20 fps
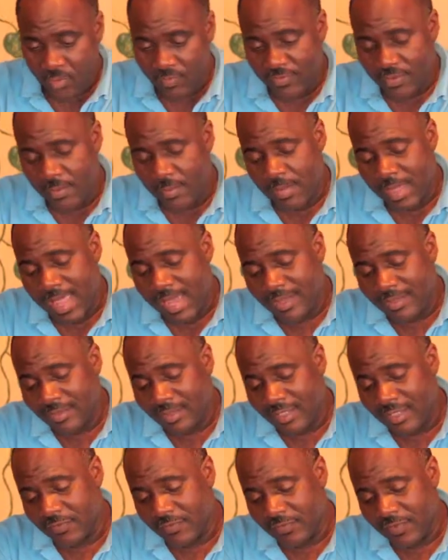from
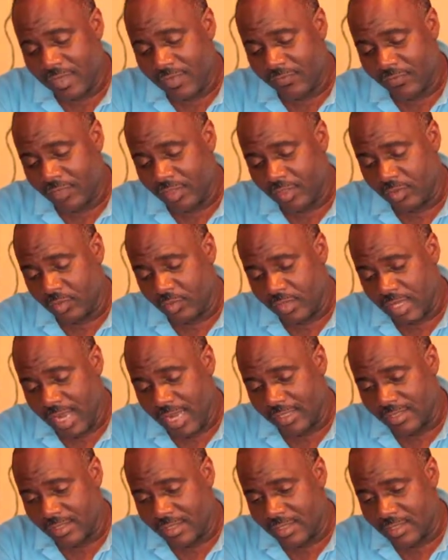1950 to
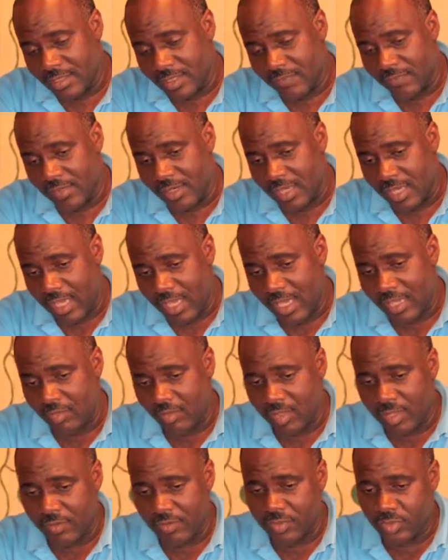
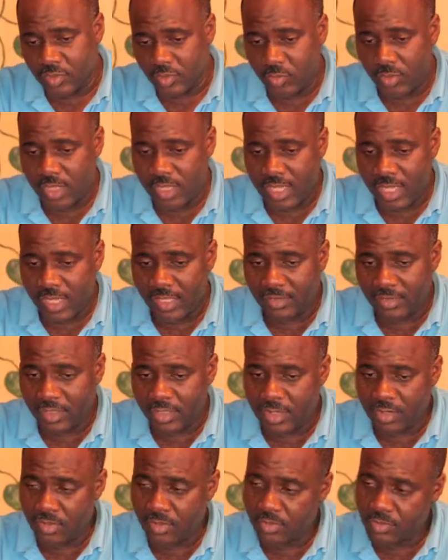1978 there is 28
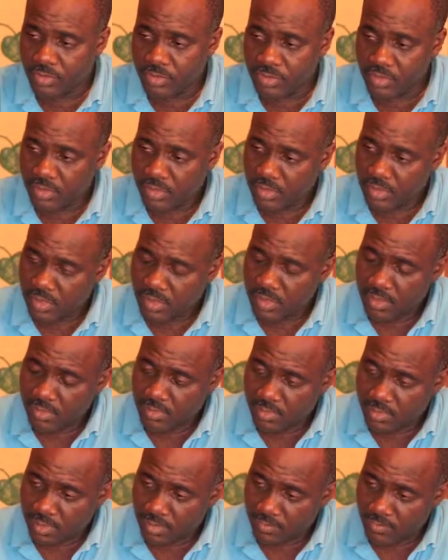years
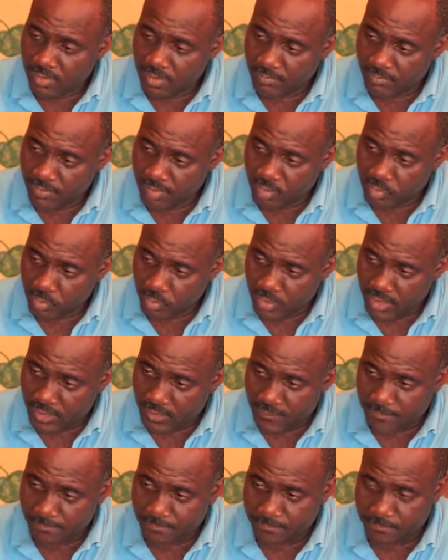in
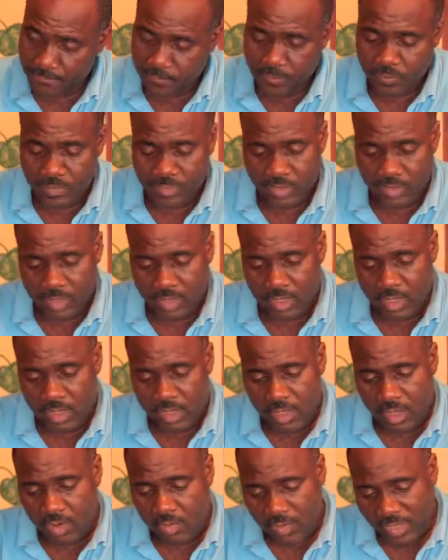between.
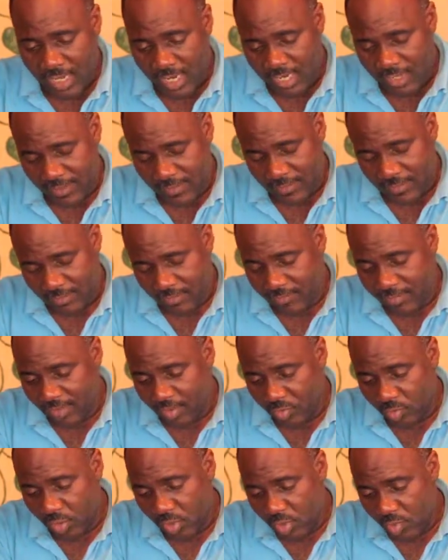Okay,
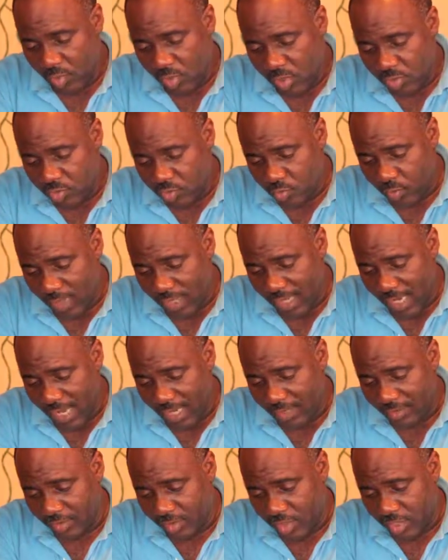between those
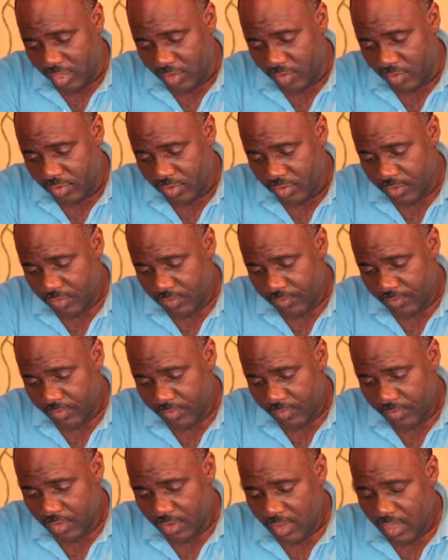28 years
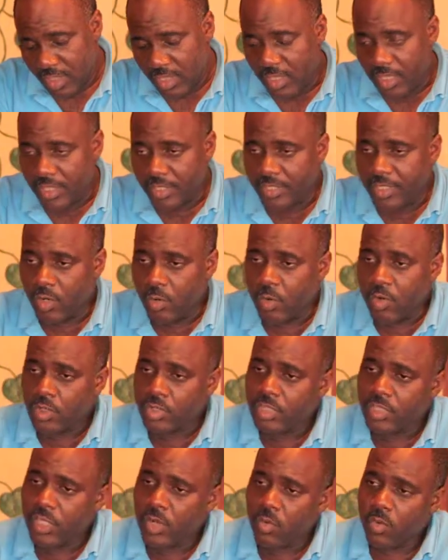there
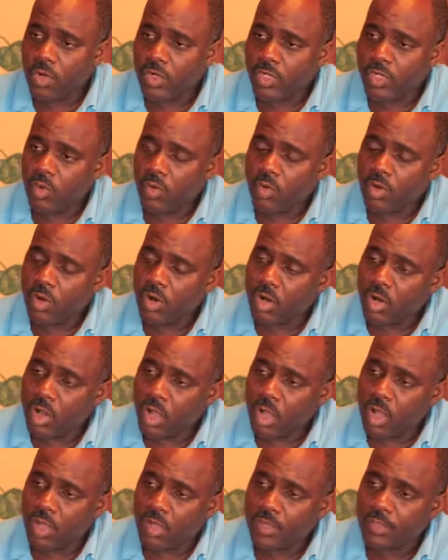were a
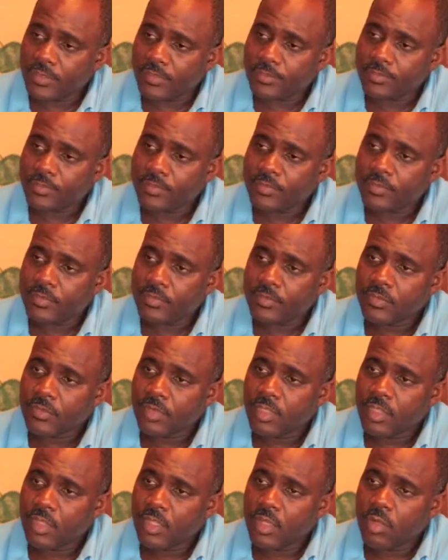law,
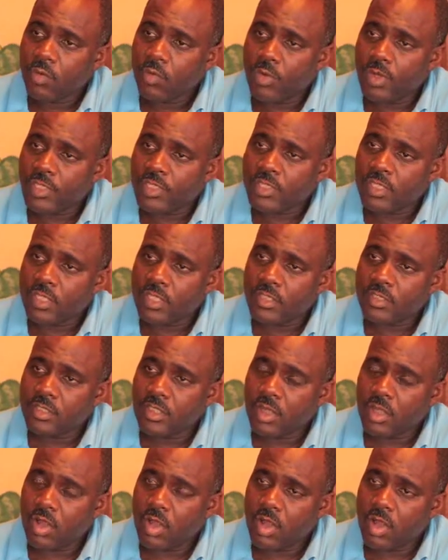which is
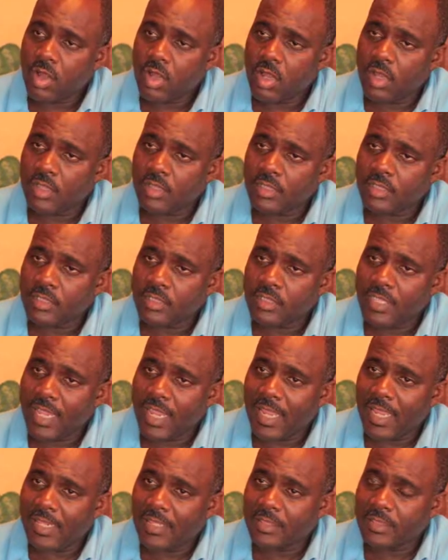the law
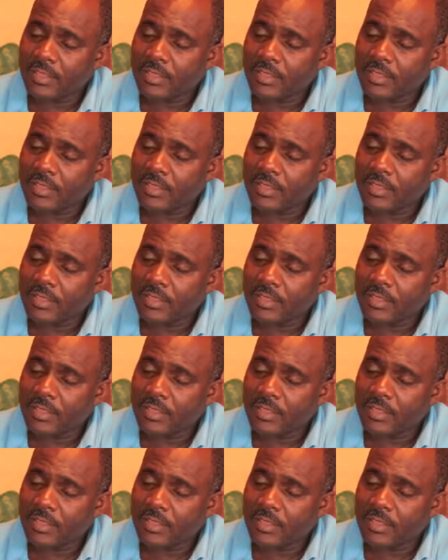that